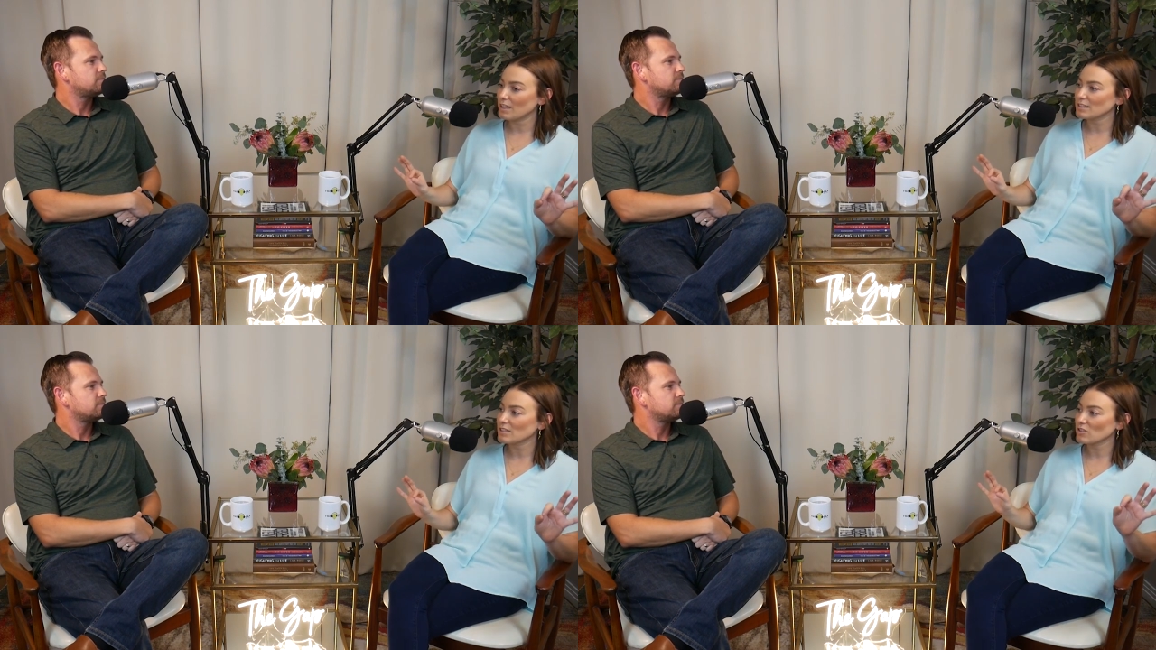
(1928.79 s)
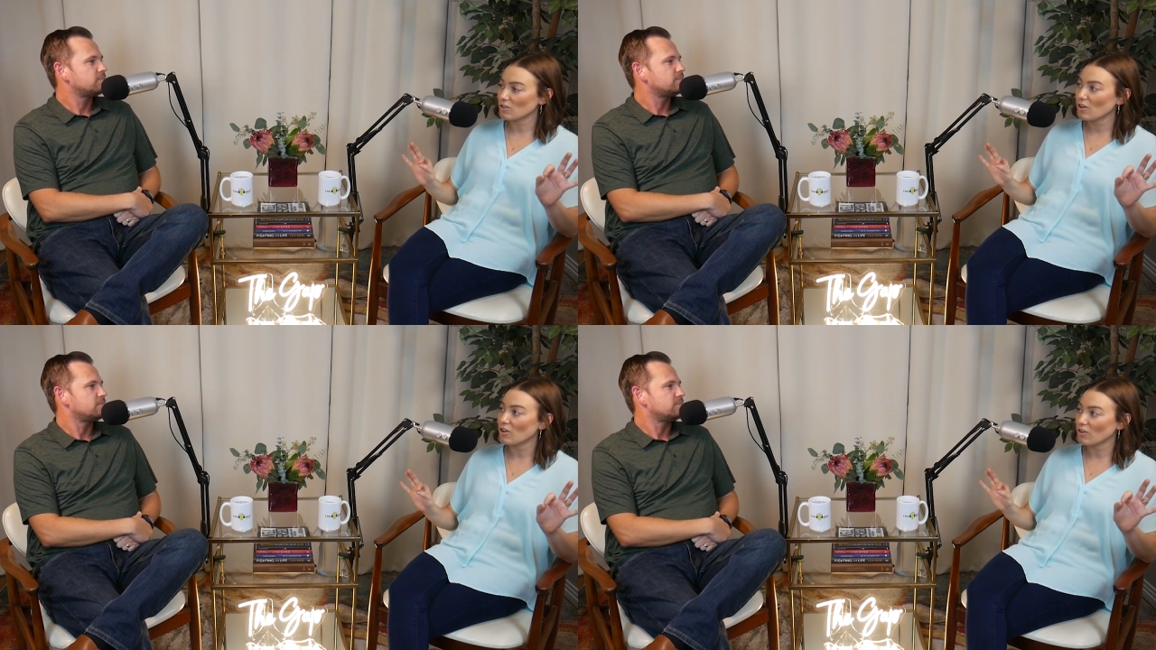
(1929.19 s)
Speaker 1: is there
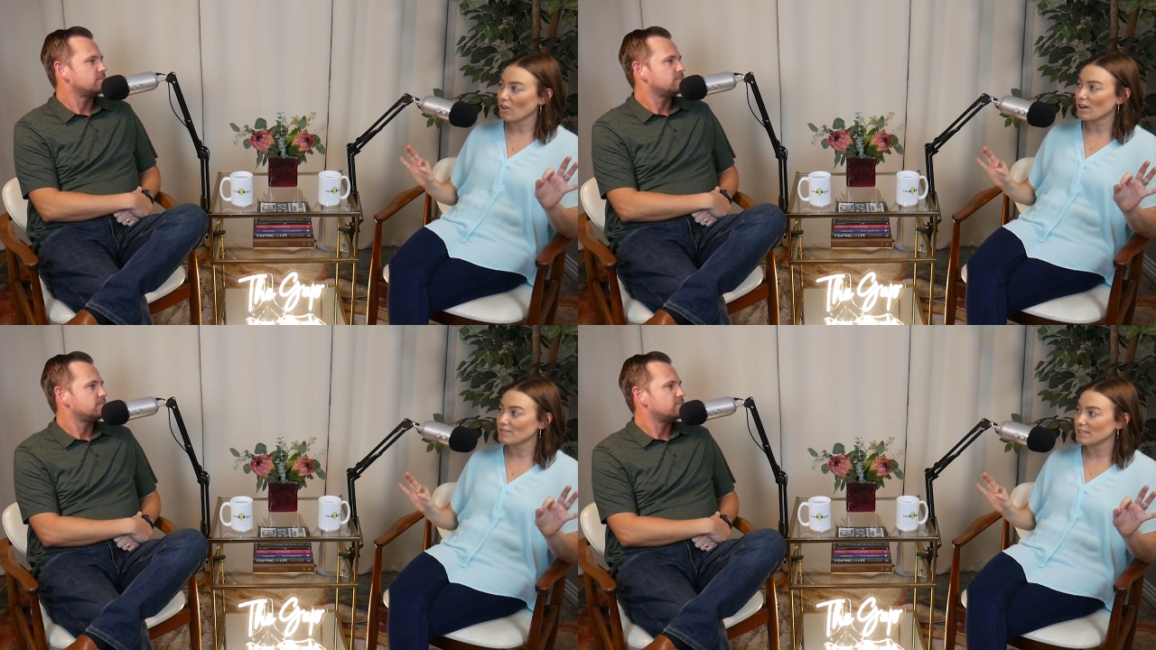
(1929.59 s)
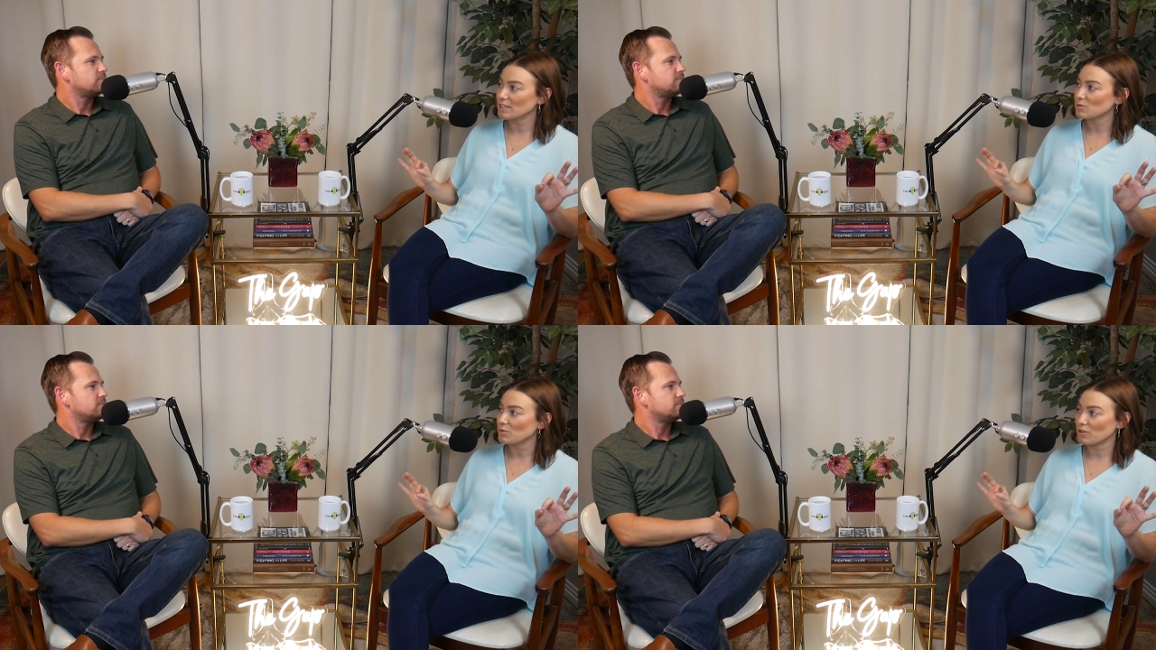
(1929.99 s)
are a lot of seats
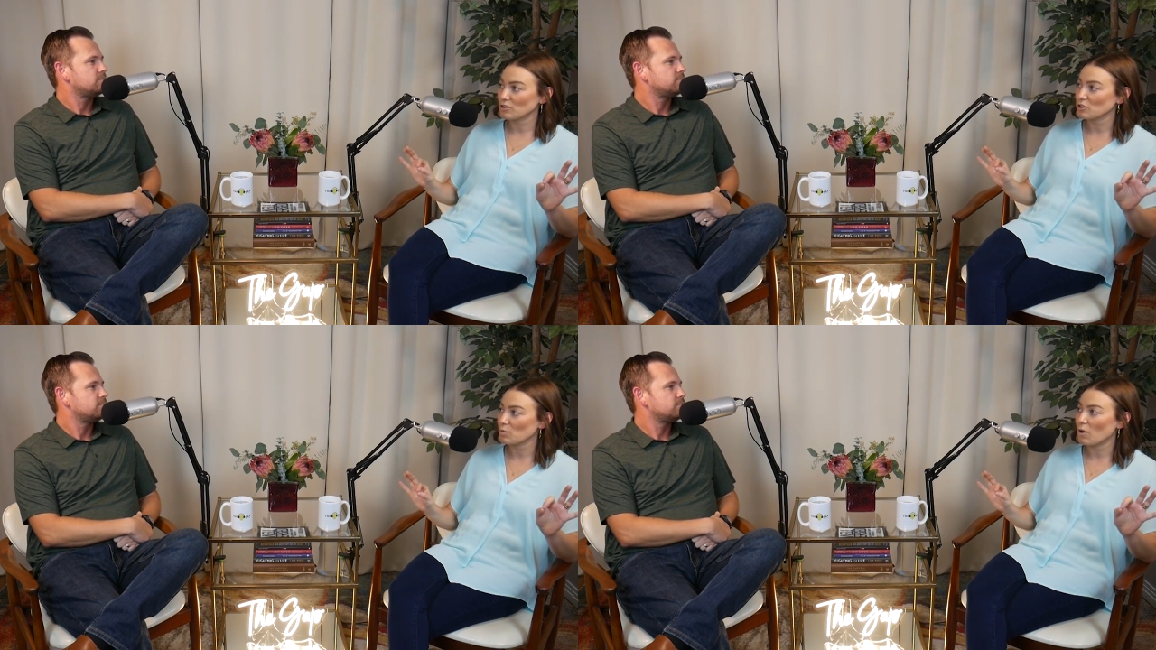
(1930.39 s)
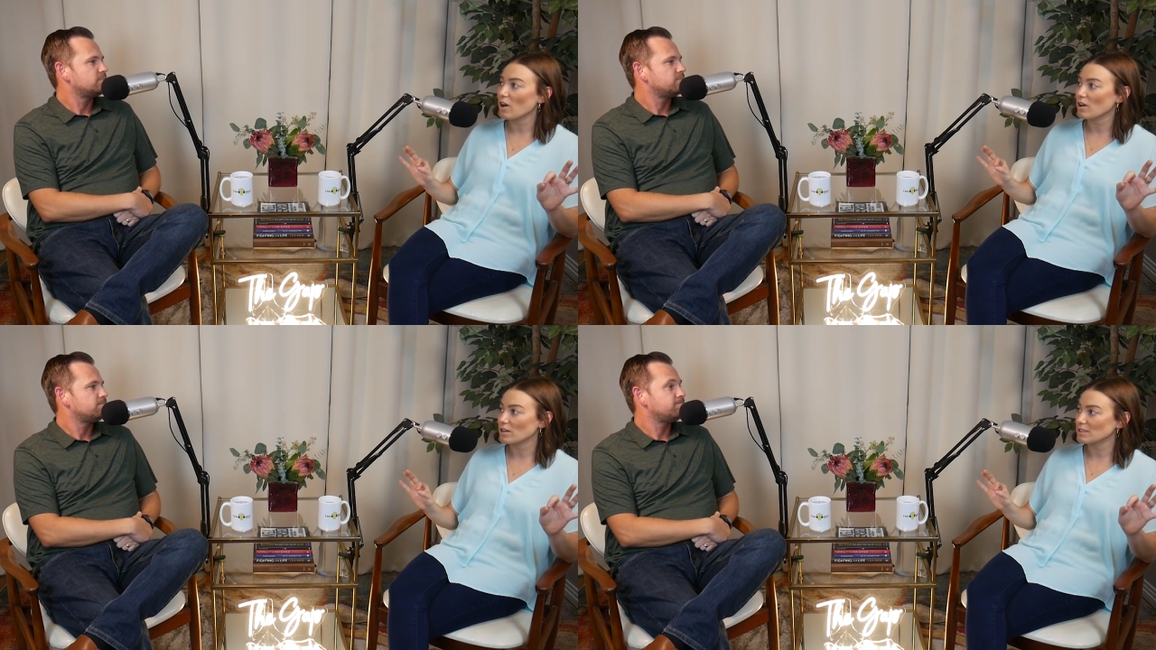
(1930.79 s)
where there are just
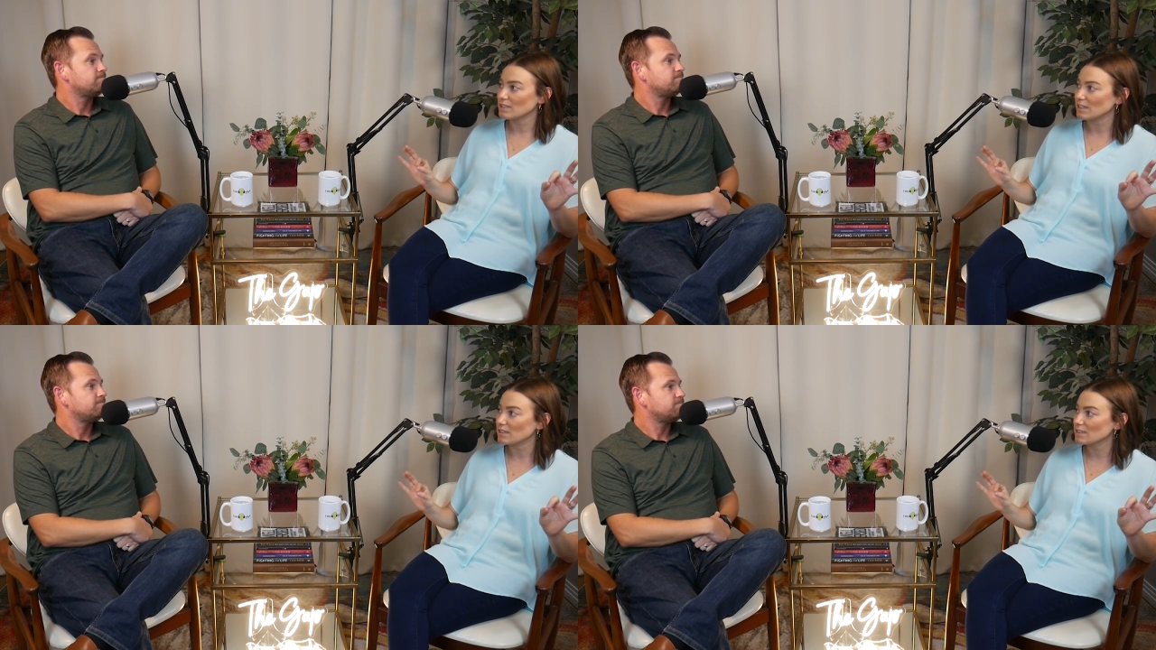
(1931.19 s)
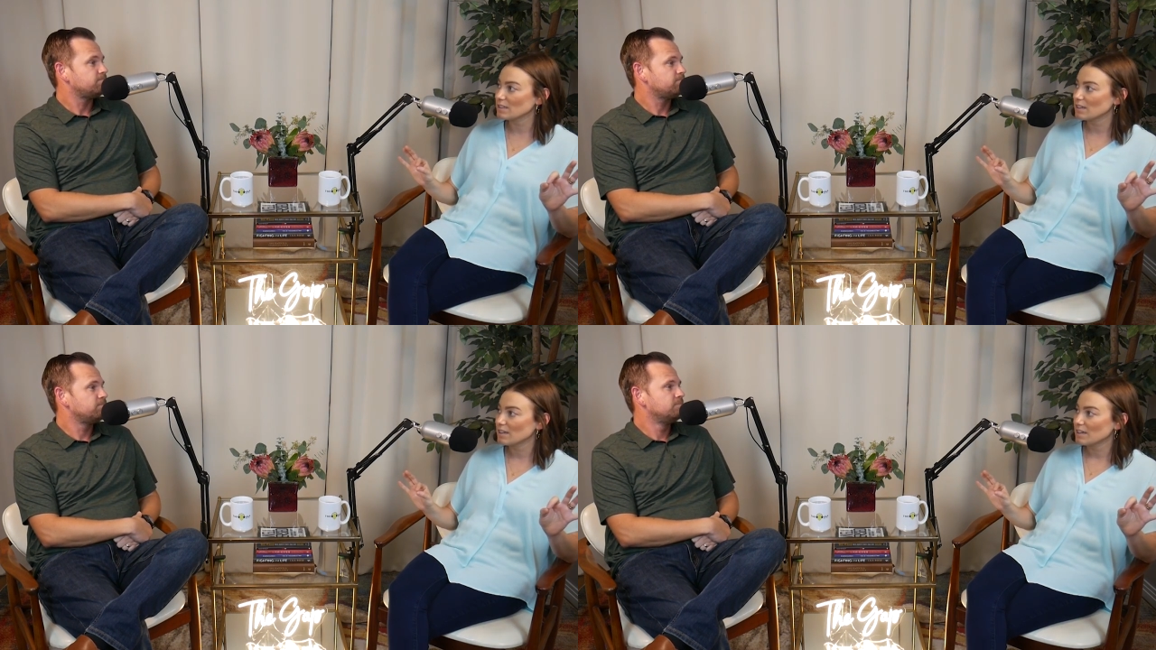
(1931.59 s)
walk-on seats
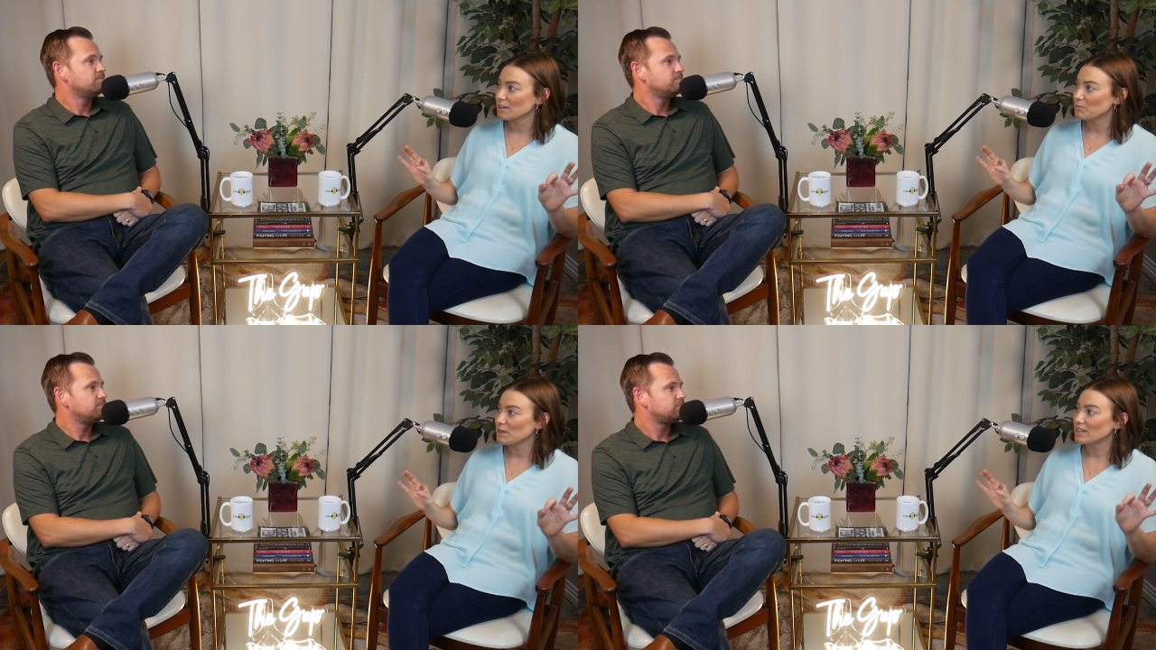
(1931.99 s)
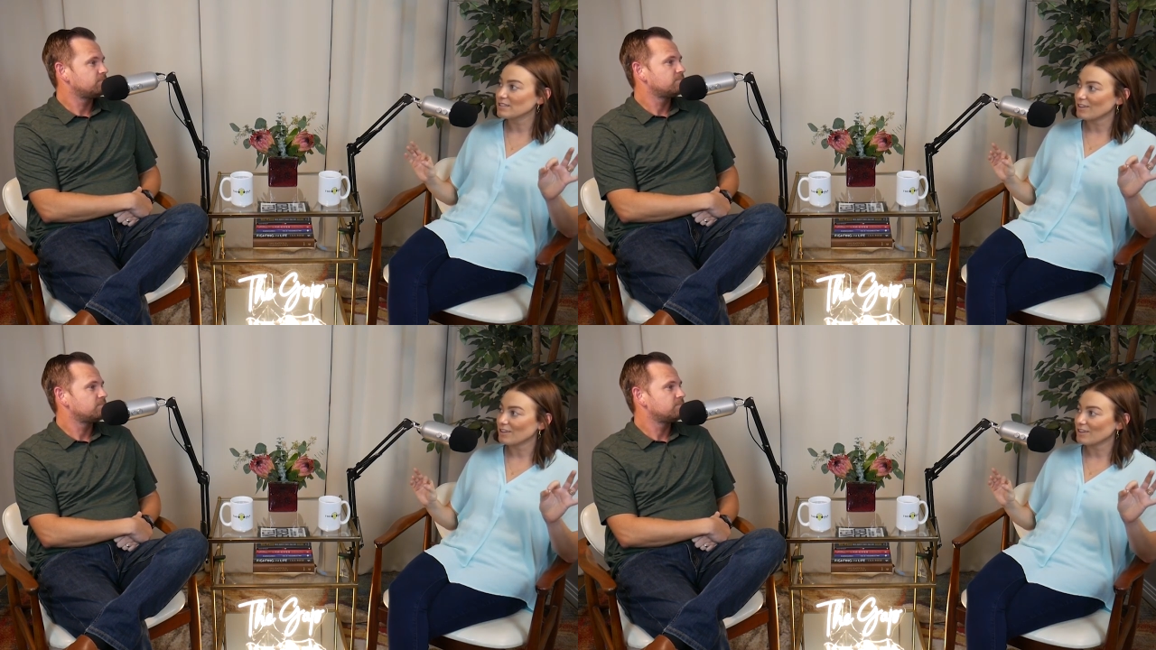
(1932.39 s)
mm-hmm. because not